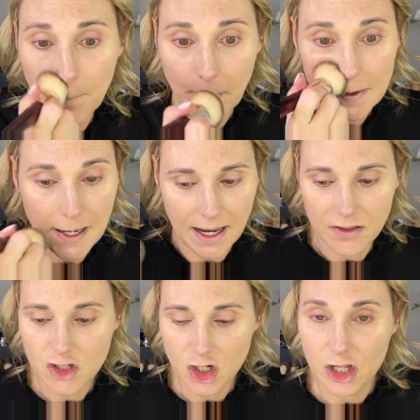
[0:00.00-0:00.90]
But they had
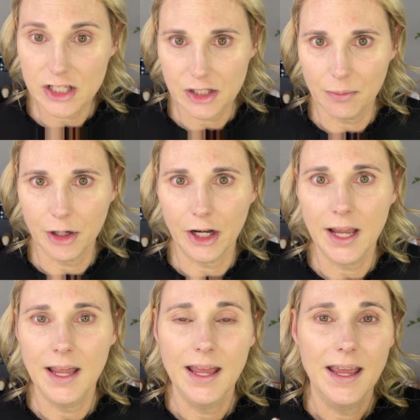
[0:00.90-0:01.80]
the Charlotte Tilbury,
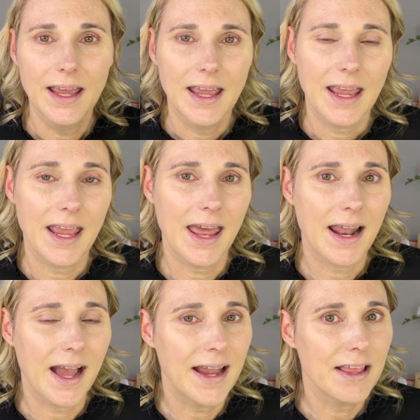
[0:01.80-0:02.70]
and
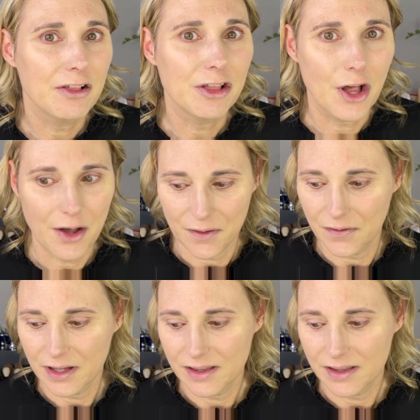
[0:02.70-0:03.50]
I love